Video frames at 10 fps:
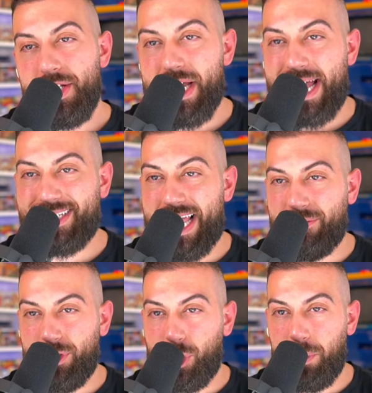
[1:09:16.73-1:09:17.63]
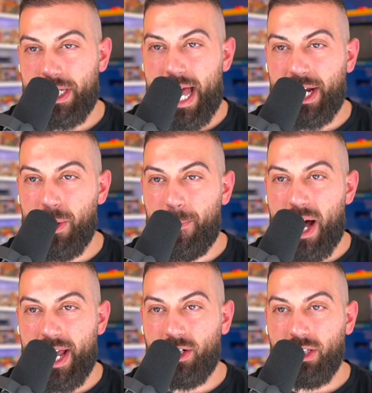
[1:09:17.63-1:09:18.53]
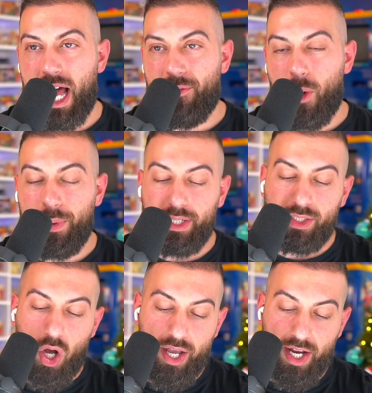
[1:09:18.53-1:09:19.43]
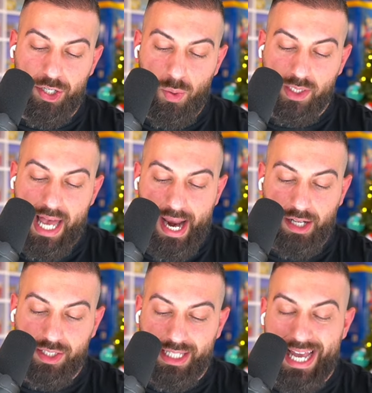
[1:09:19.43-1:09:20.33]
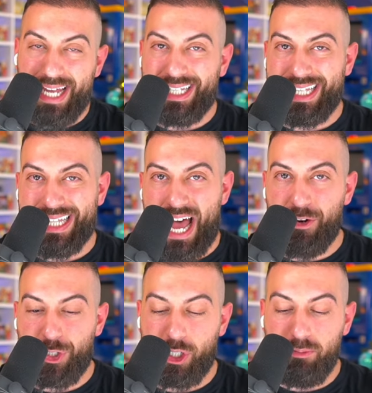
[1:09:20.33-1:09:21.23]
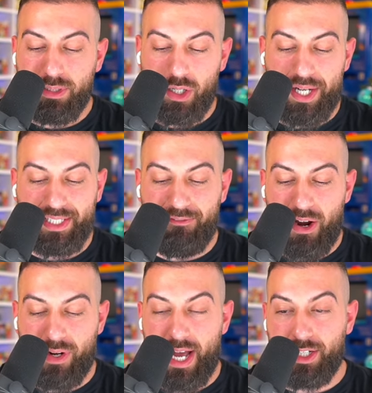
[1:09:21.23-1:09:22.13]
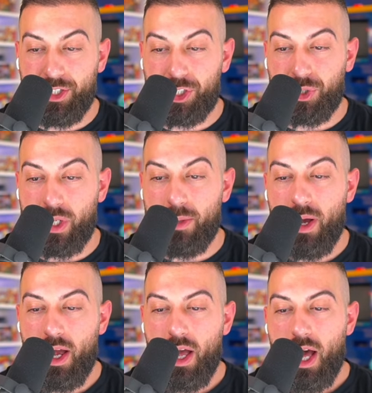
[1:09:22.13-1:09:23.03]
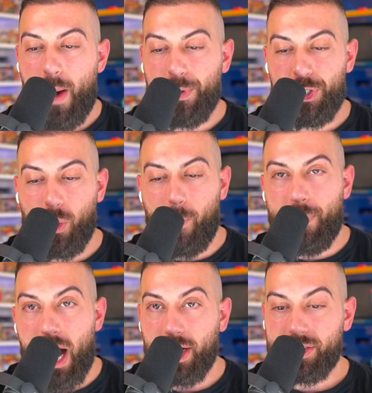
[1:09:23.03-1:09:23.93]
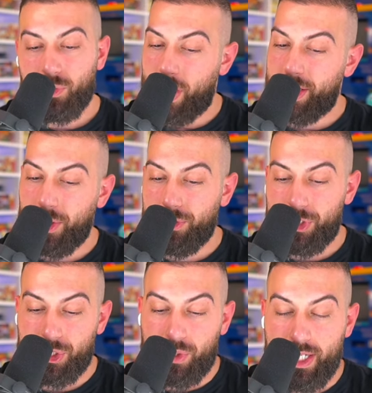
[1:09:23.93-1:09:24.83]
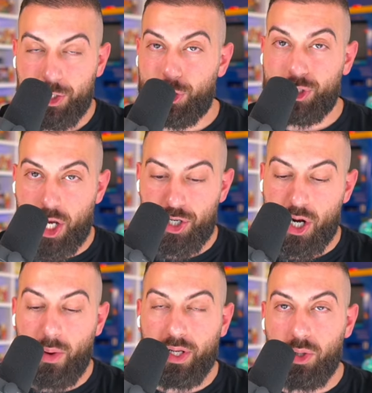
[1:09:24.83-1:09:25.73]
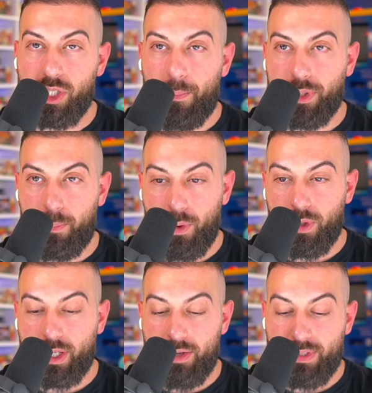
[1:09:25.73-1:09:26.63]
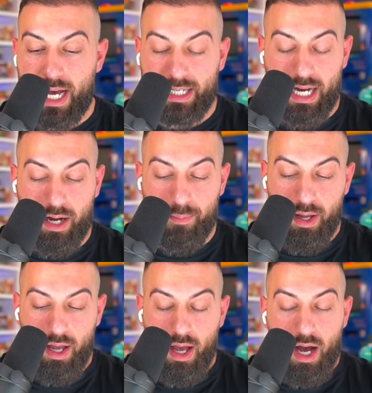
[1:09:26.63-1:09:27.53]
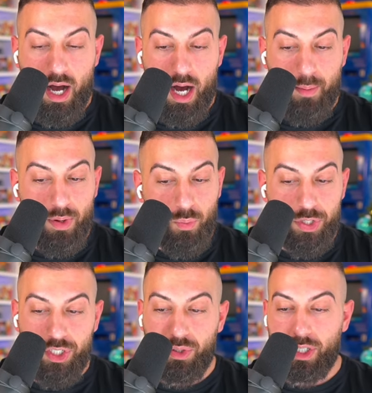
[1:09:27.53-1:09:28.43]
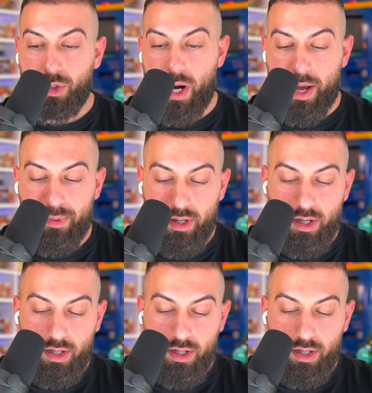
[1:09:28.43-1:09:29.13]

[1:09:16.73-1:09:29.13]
Jackson, thank you for the super chat. How do you buy in on live openings? All you gotta do is hang out to the end of the live stream. So at the very end of the stream, I'm gonna show a box right here on the screen. As soon as I show it, it goes up on the PokeCave.com, um, which you can grab